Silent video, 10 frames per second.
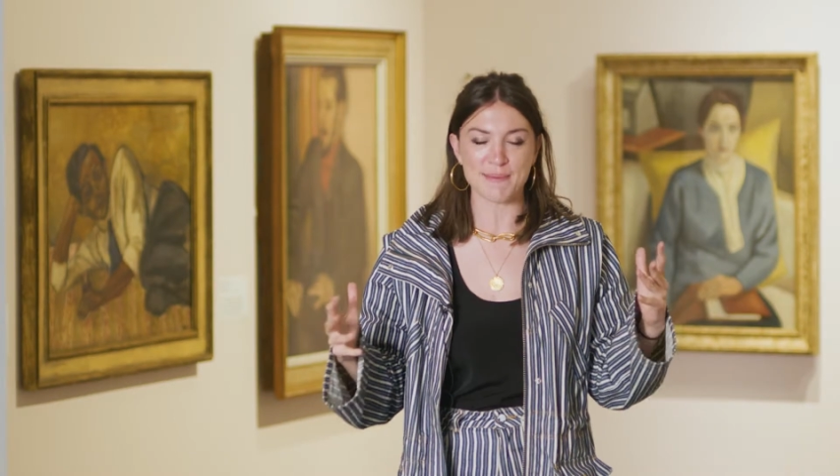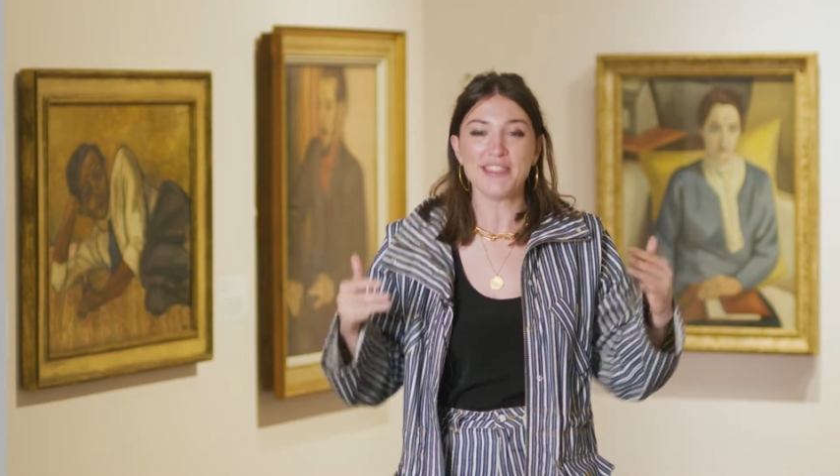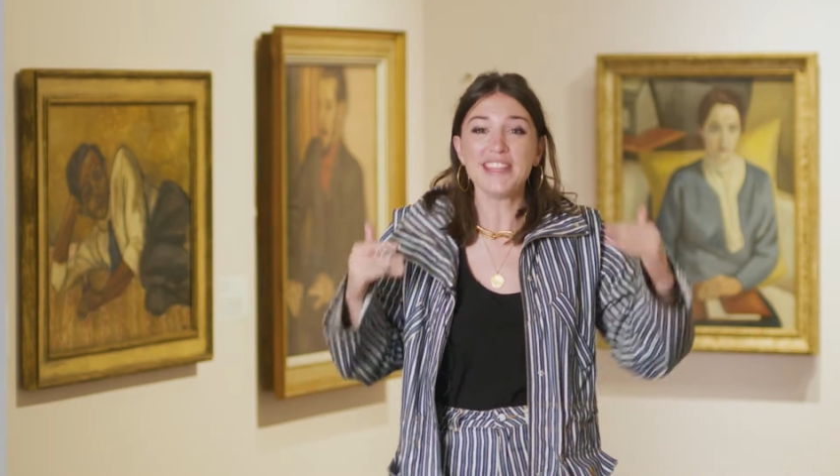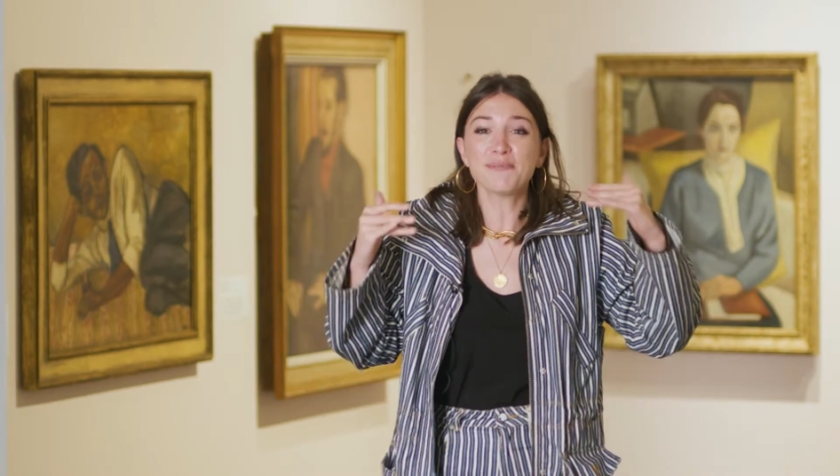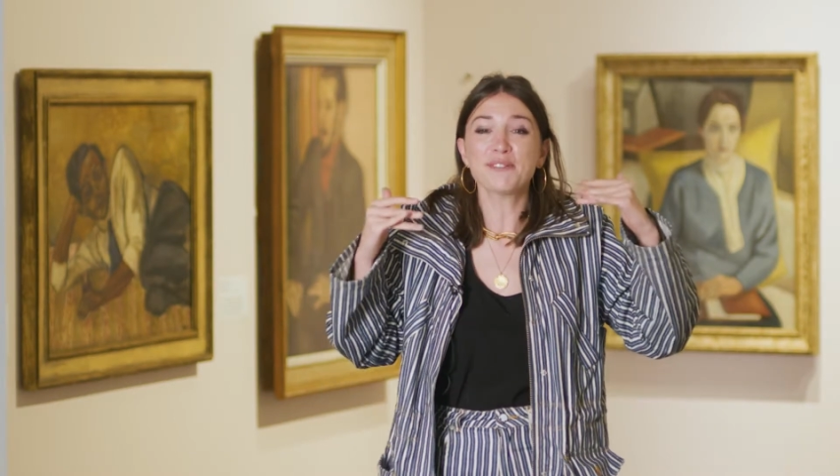and
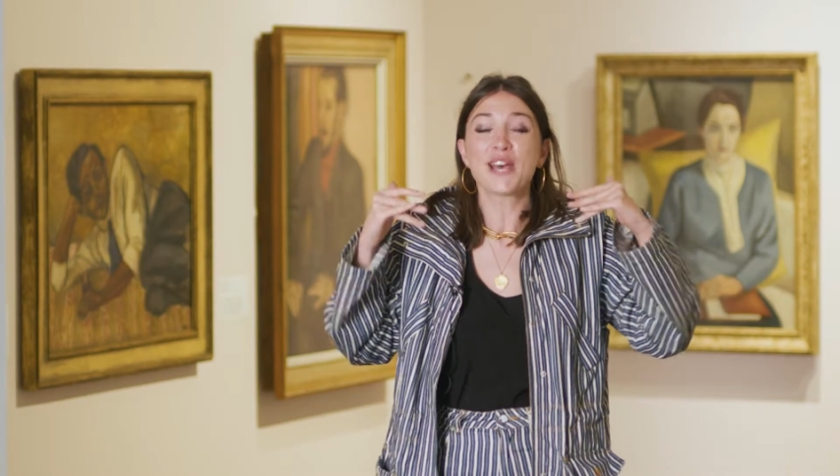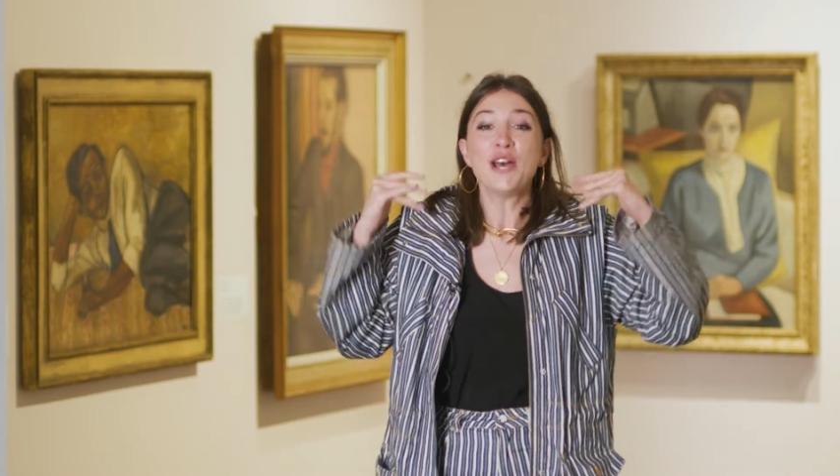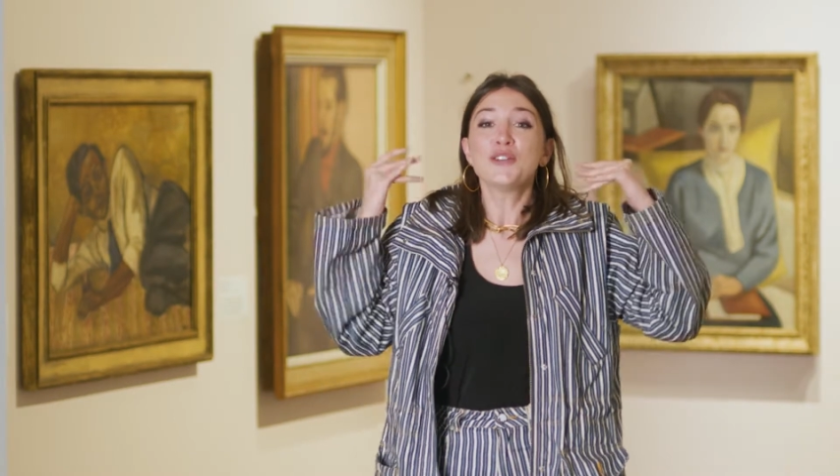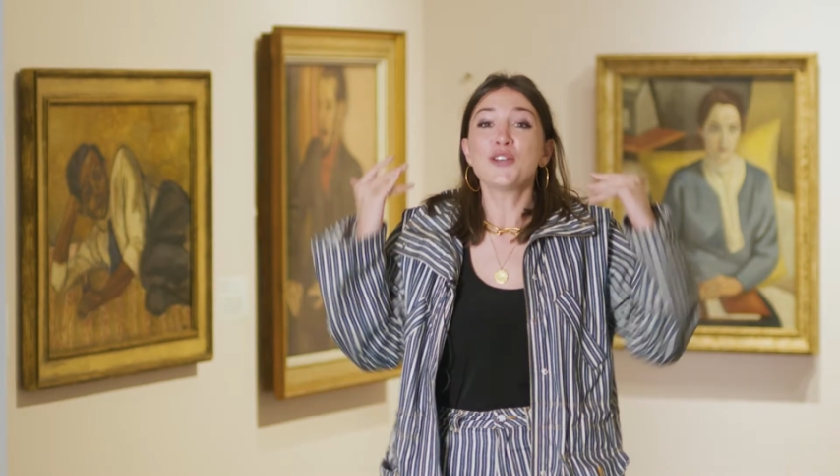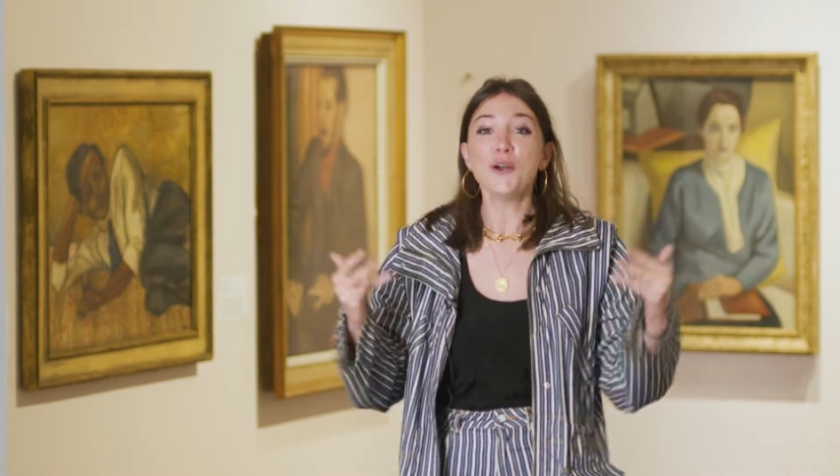this was
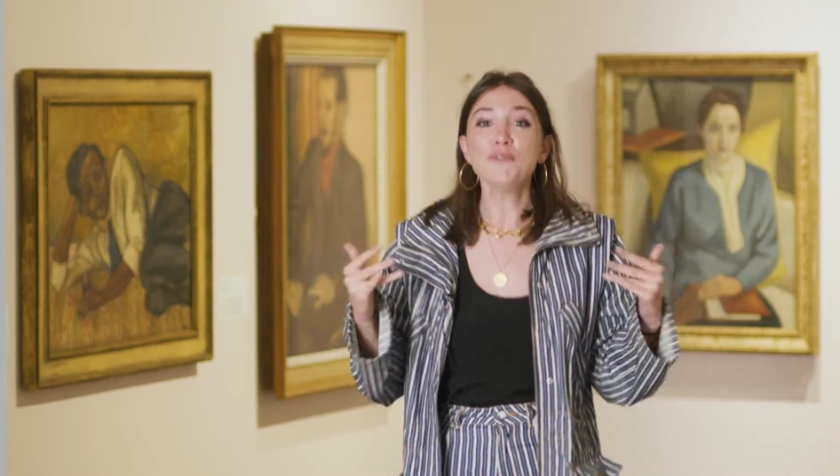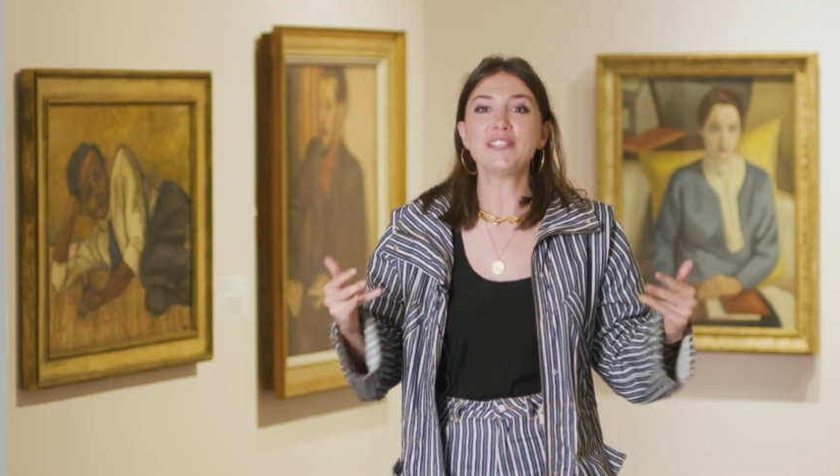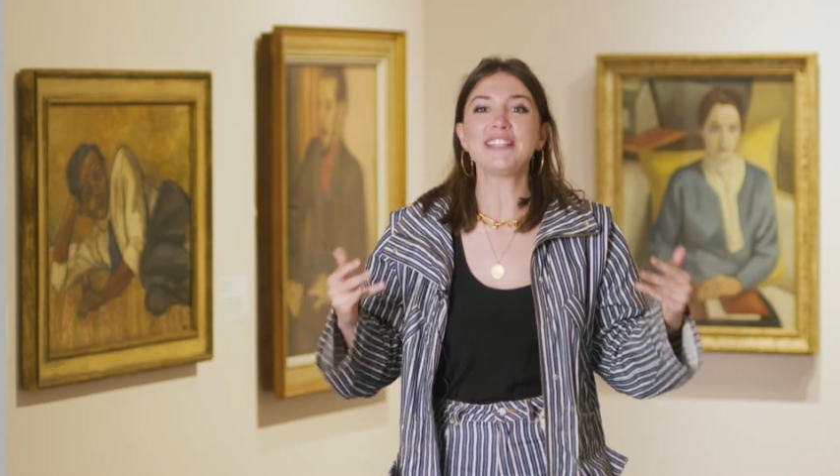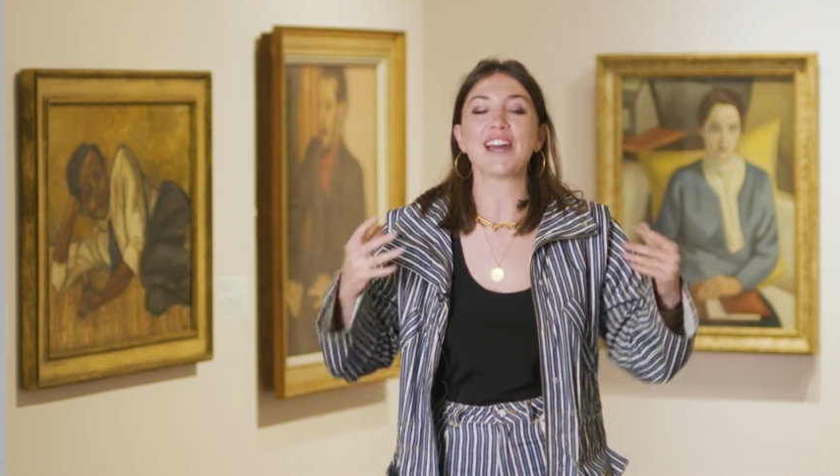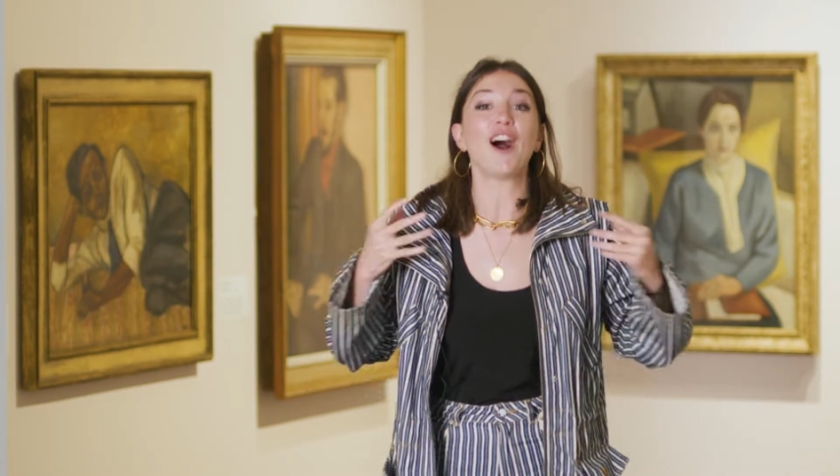
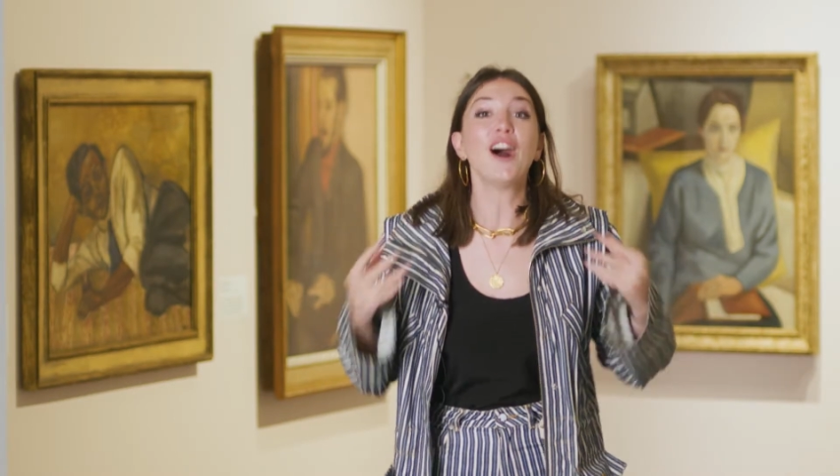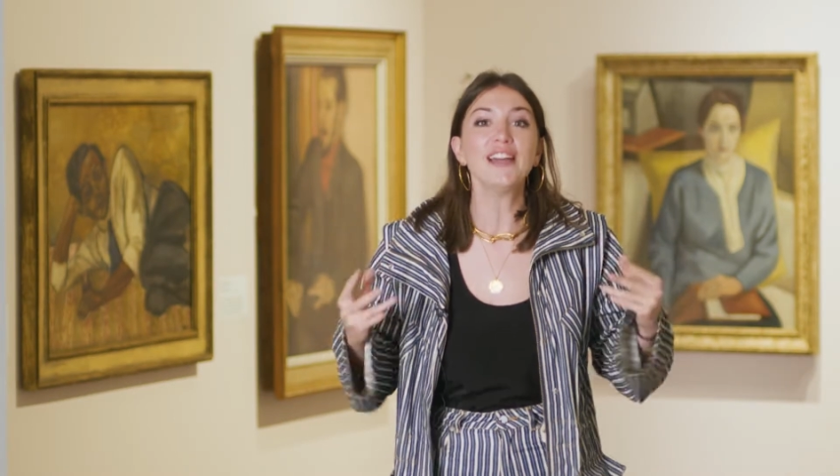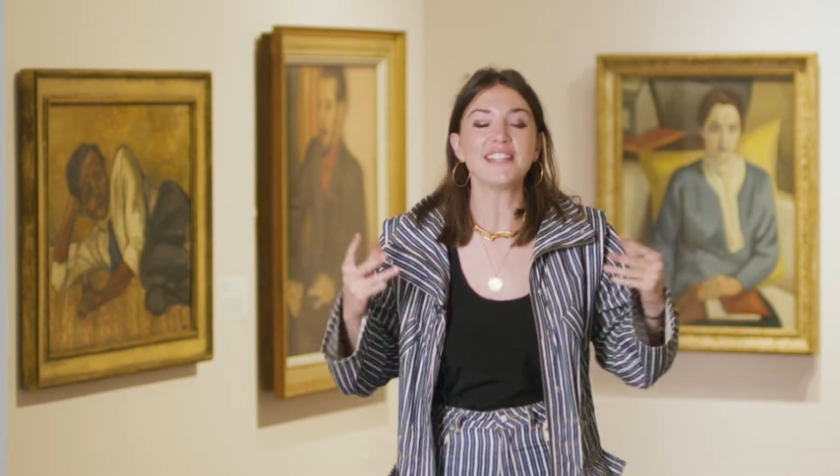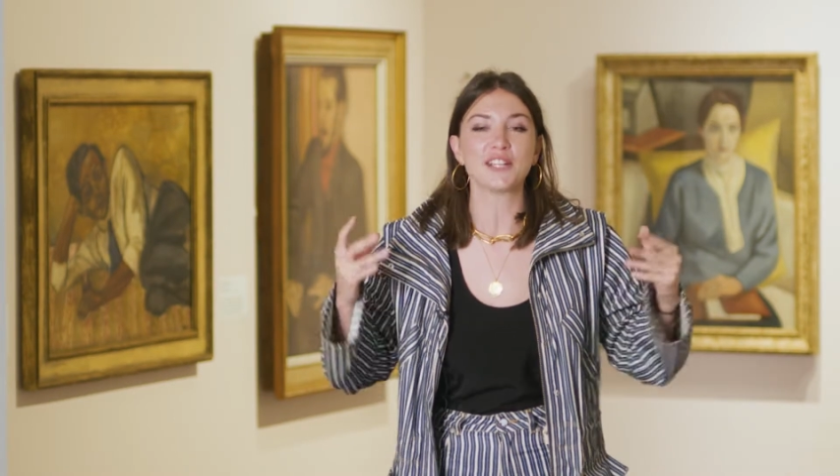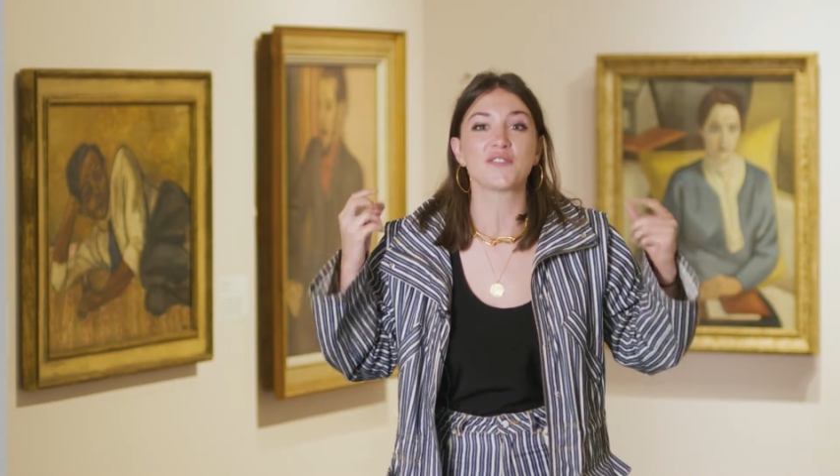totally the
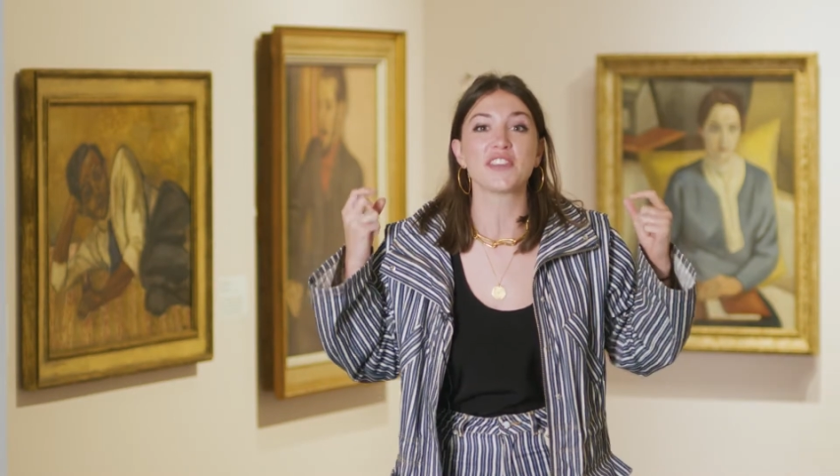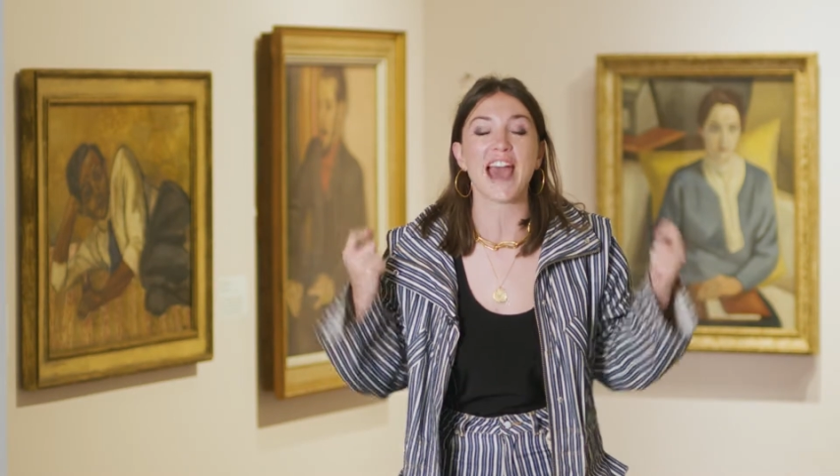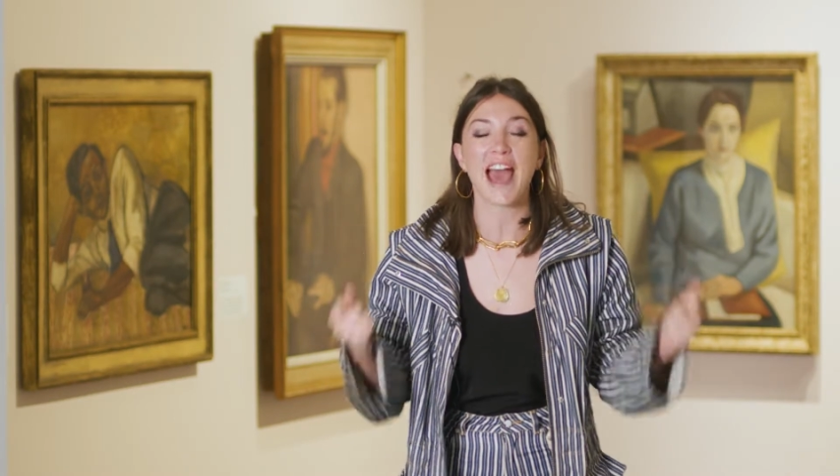height of the